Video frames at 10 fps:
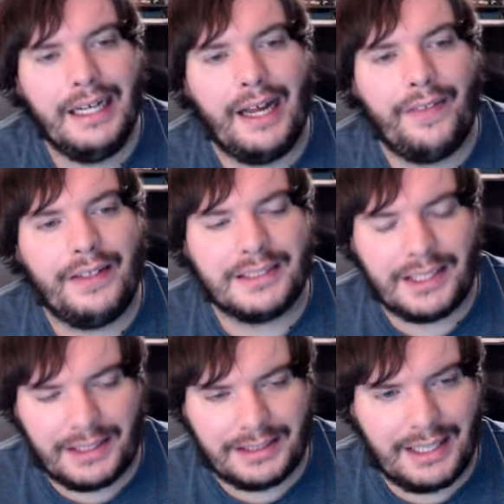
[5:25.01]
And then
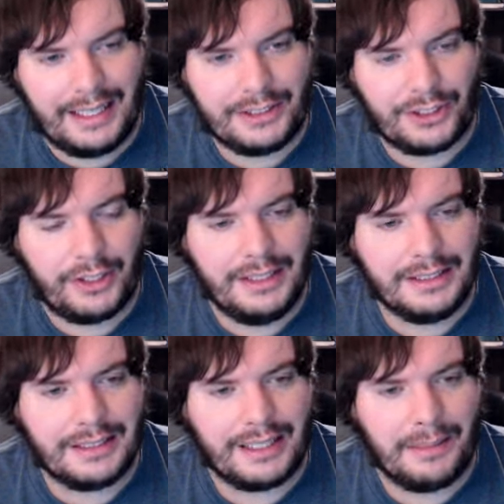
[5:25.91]
Synthesizer
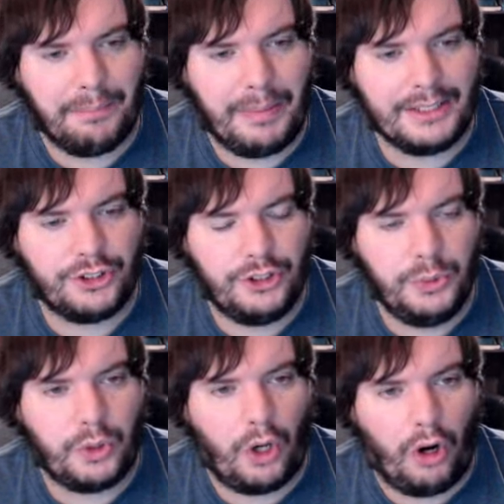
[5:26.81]
is like the best
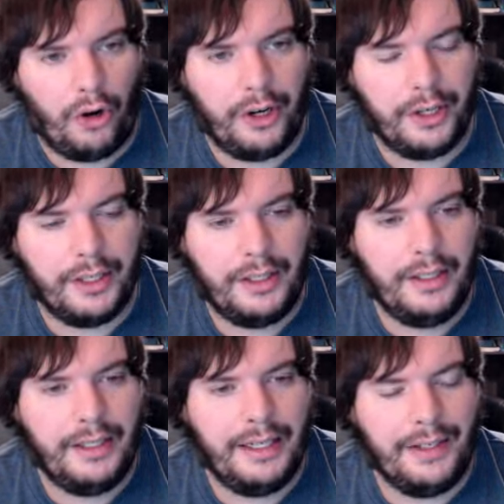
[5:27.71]
new card
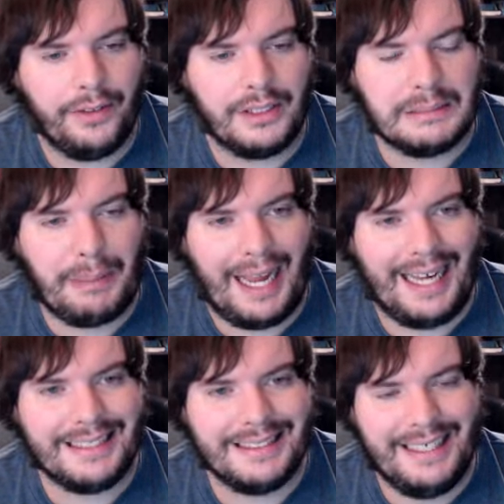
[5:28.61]
in this
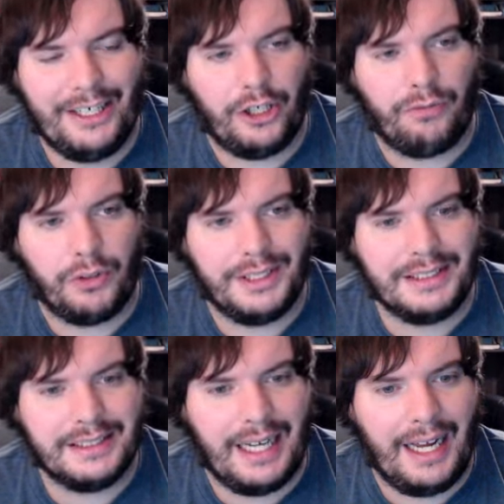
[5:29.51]
past year for
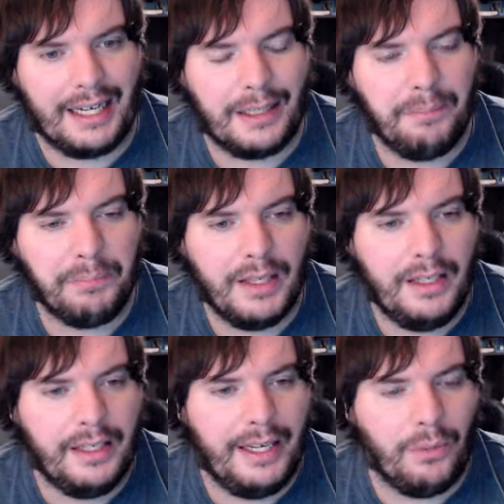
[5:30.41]
this deck.
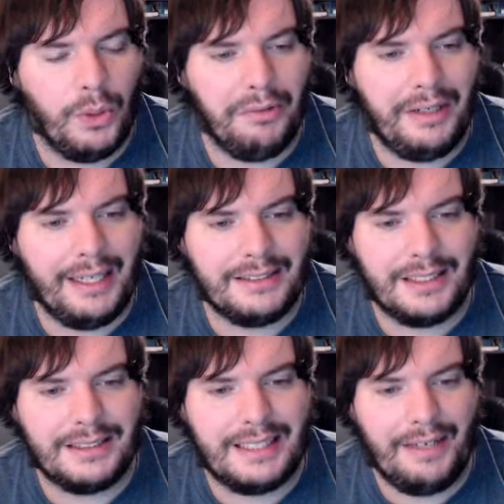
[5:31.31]
It really
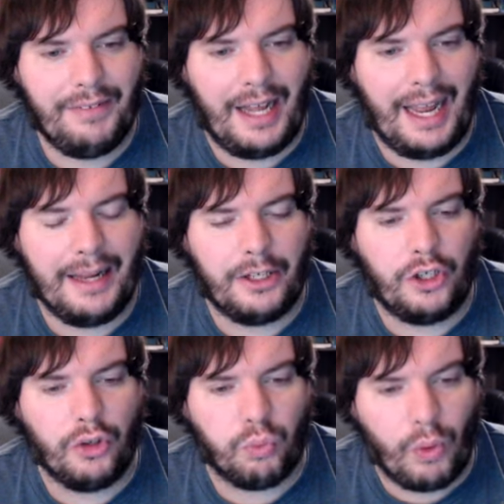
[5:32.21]
does give it a
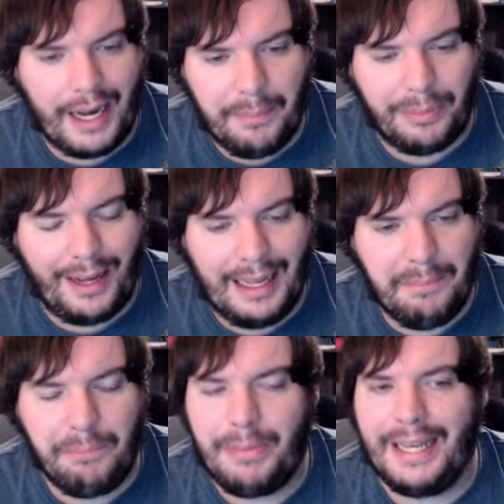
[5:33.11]
great
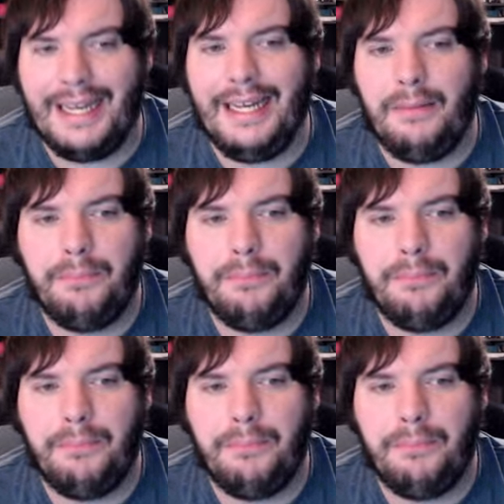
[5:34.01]
plan B.